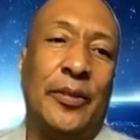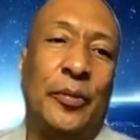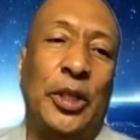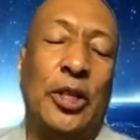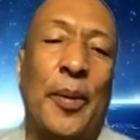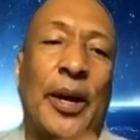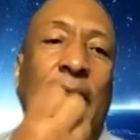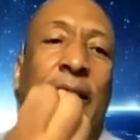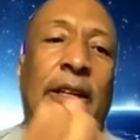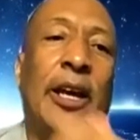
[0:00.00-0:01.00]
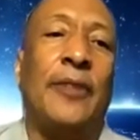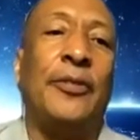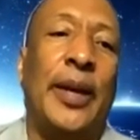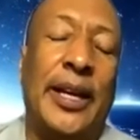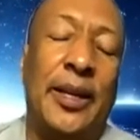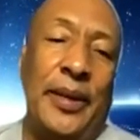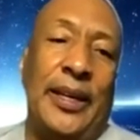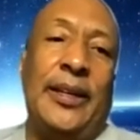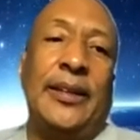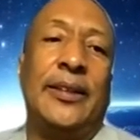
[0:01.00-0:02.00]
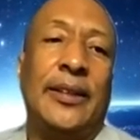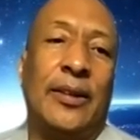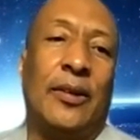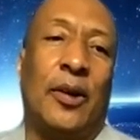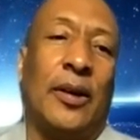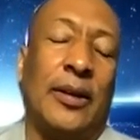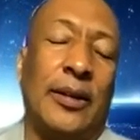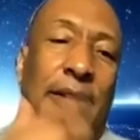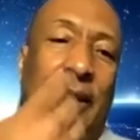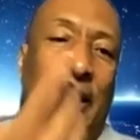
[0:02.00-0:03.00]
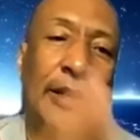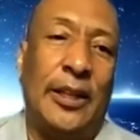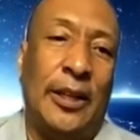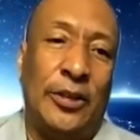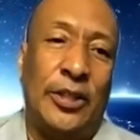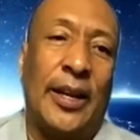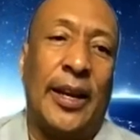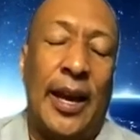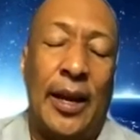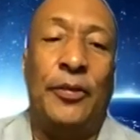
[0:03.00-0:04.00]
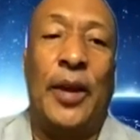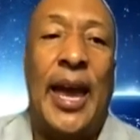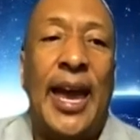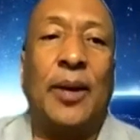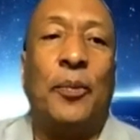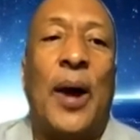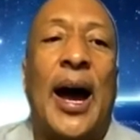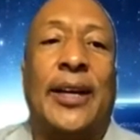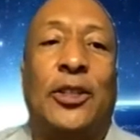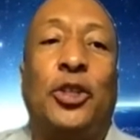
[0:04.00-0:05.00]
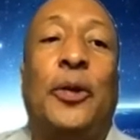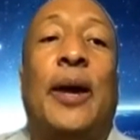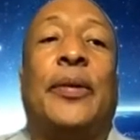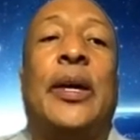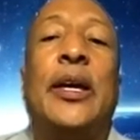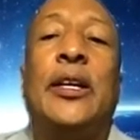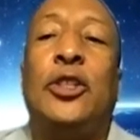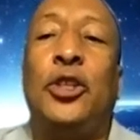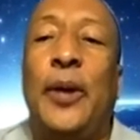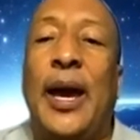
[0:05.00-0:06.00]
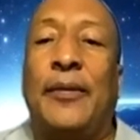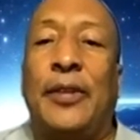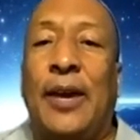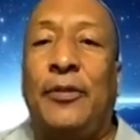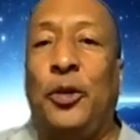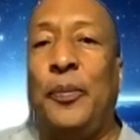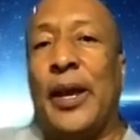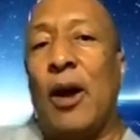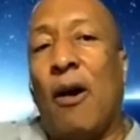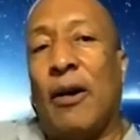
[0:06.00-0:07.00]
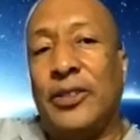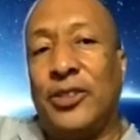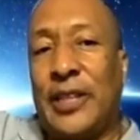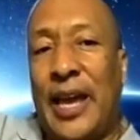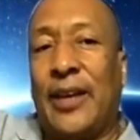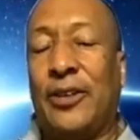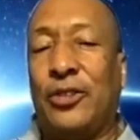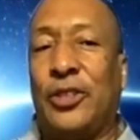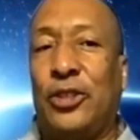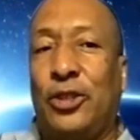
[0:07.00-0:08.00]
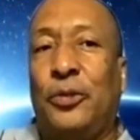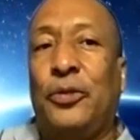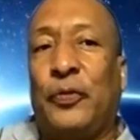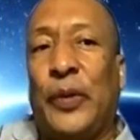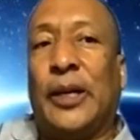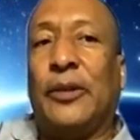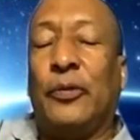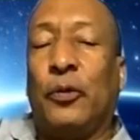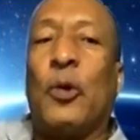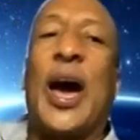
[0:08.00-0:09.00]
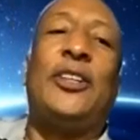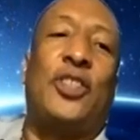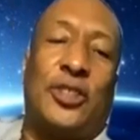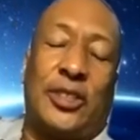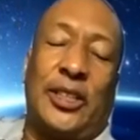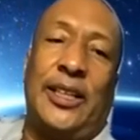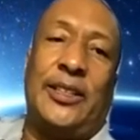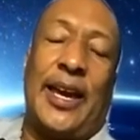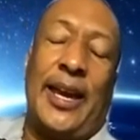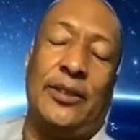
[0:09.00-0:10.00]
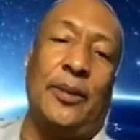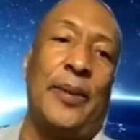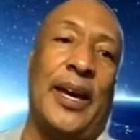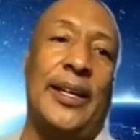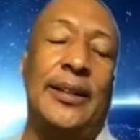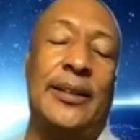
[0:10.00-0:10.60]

When you talk about love your enemy, or and instead of, if you hate them, why? Do you have, Do you have, have you met all the standards that you feel righteously to hate somebody?